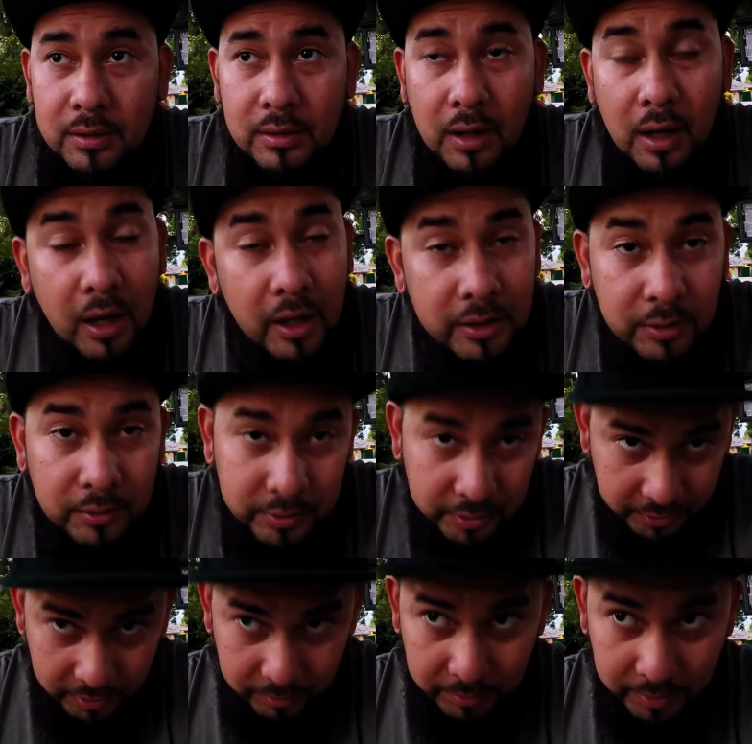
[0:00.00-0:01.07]
audio can
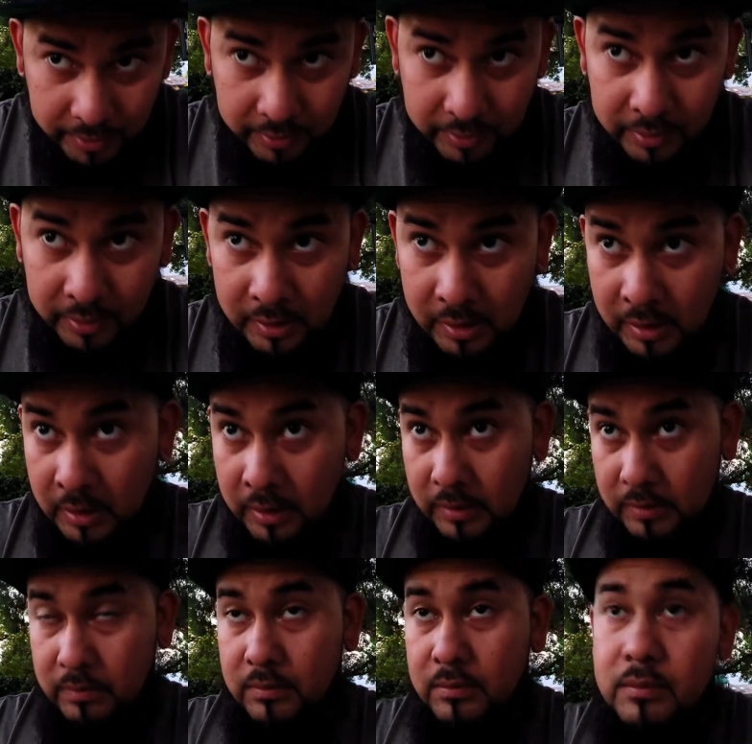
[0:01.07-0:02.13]
get better
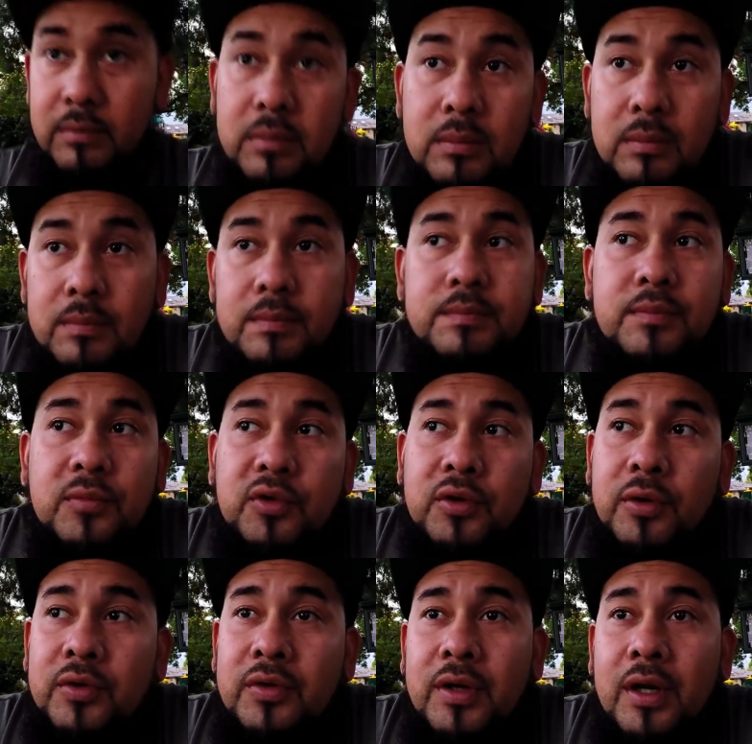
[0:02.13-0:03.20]
so
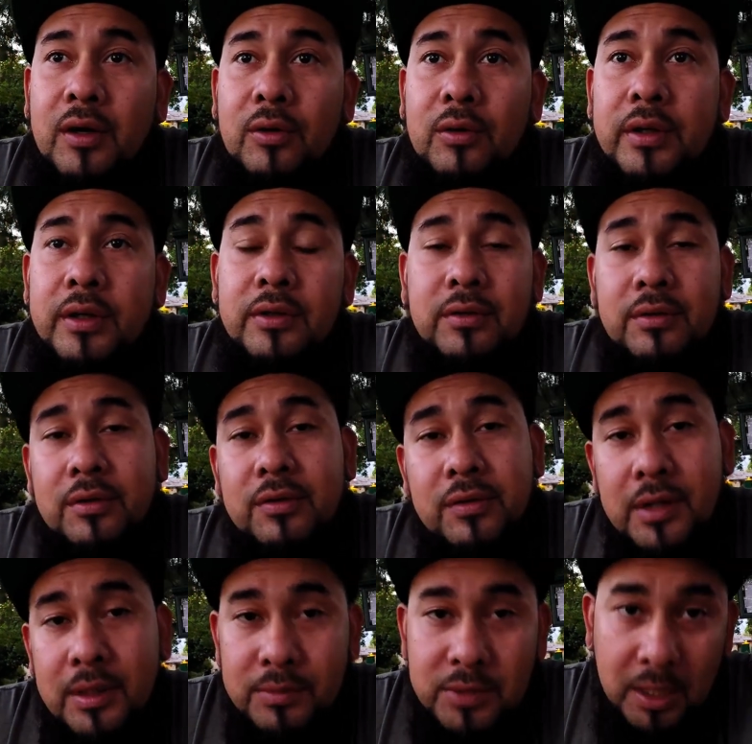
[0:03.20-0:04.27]
it's not always the
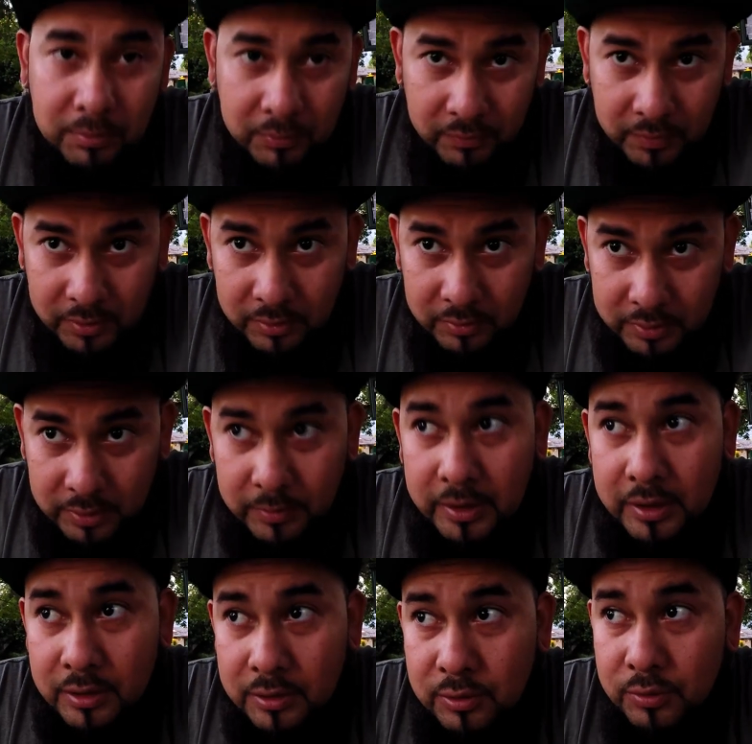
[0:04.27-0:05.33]
same type of videos that way I
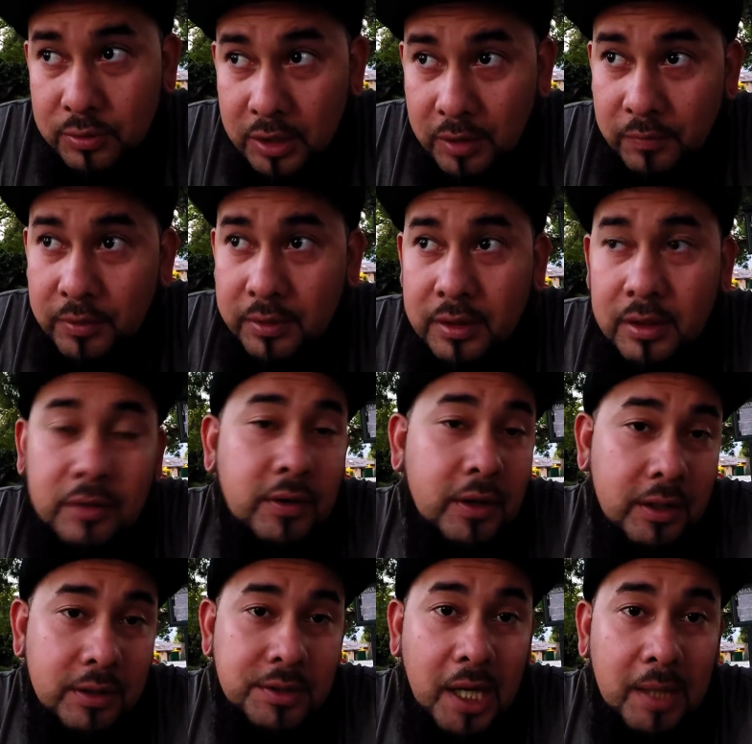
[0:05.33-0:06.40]
can do different things I
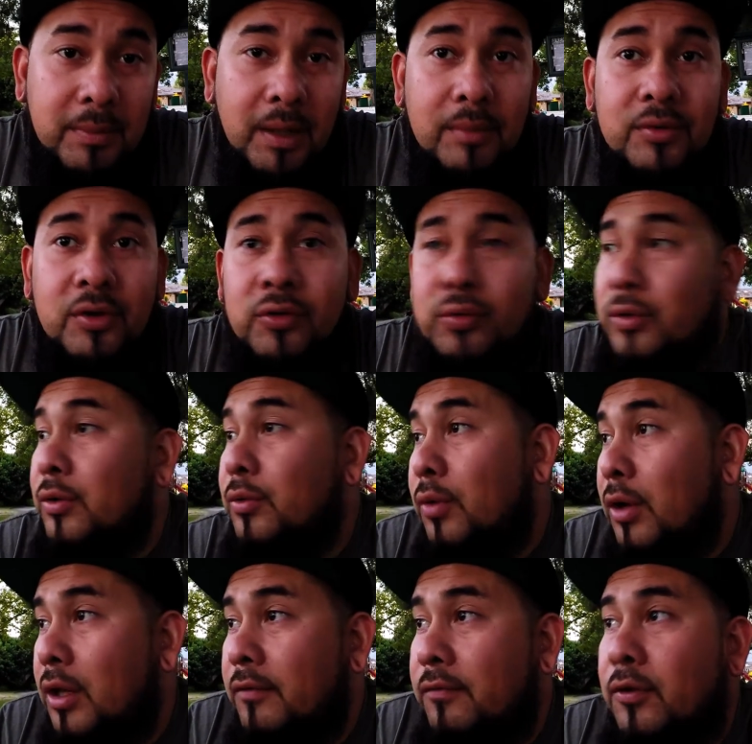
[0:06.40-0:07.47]
can time lapse this one
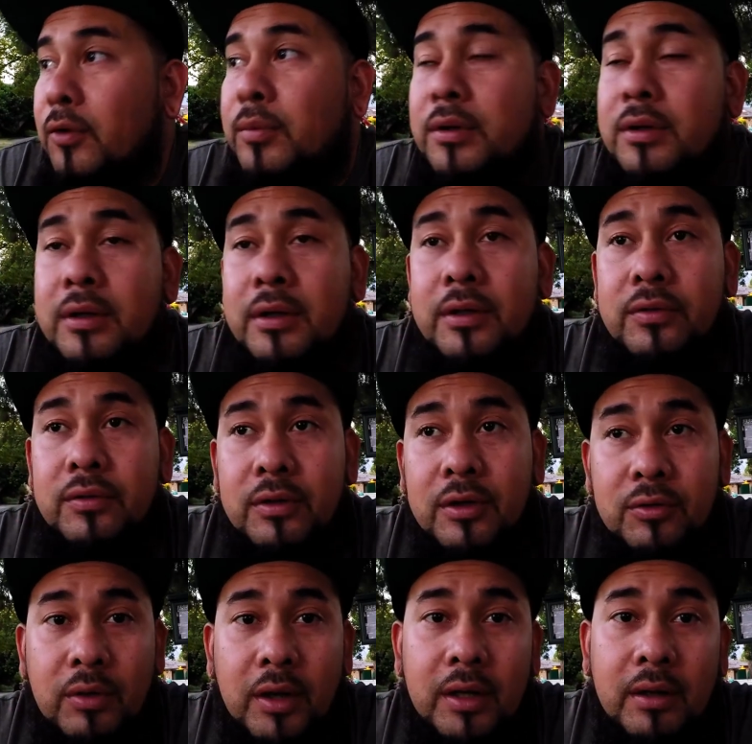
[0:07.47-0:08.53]
while I'm filming this
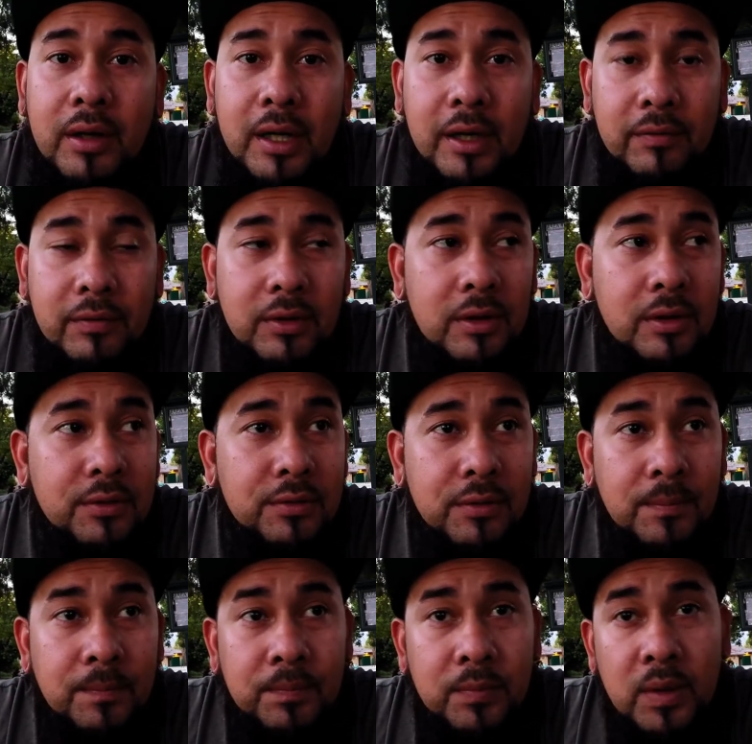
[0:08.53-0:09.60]
because right now I have this
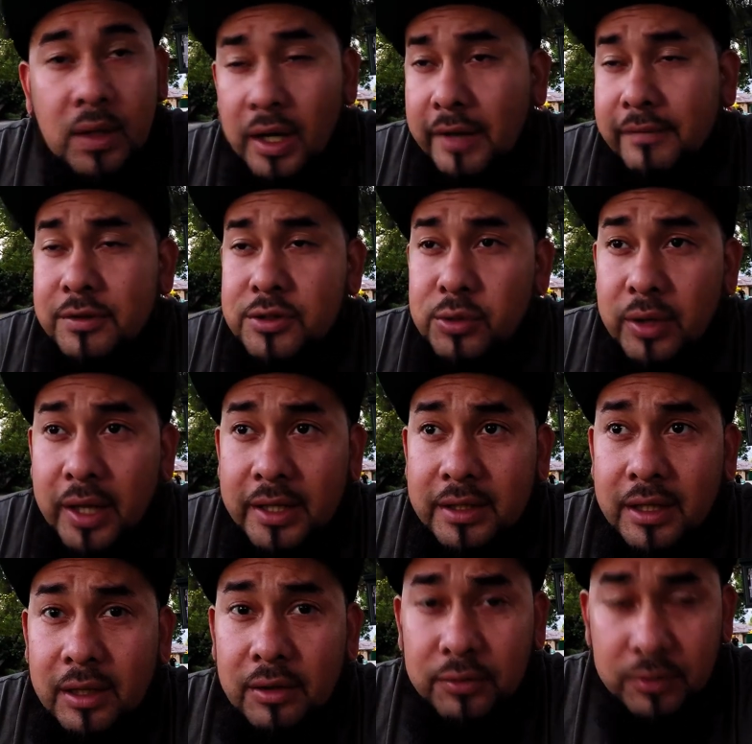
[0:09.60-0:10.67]
I have the two light
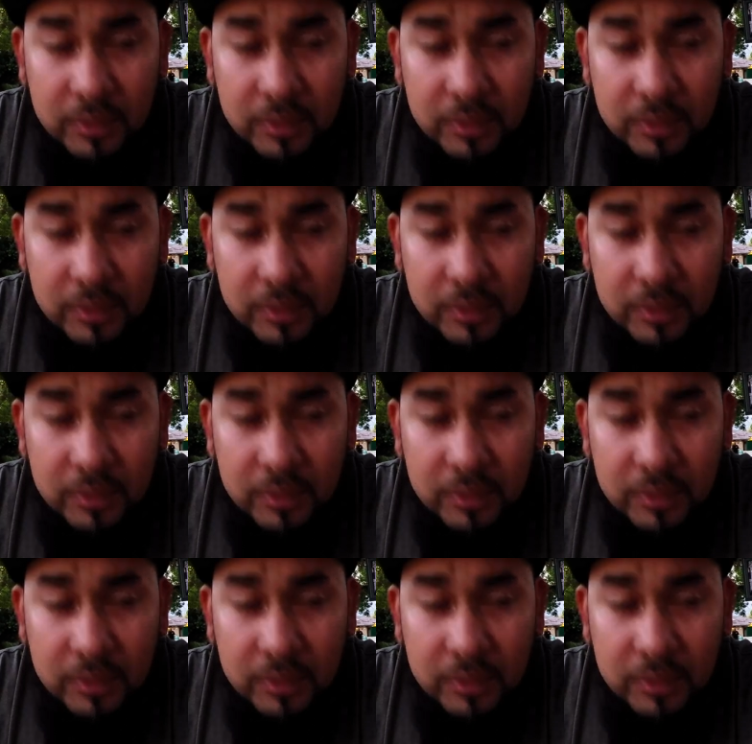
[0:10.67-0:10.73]
dials